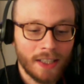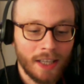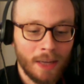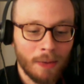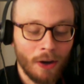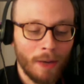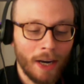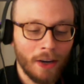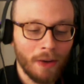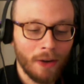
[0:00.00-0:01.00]
keeper, though. I mean, I
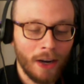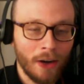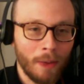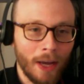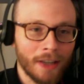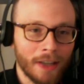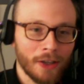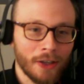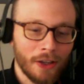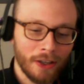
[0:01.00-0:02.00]
know Ped is
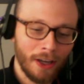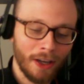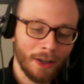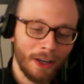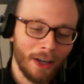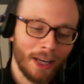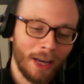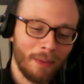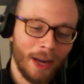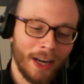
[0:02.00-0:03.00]
on a
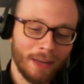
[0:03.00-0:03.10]
campaign,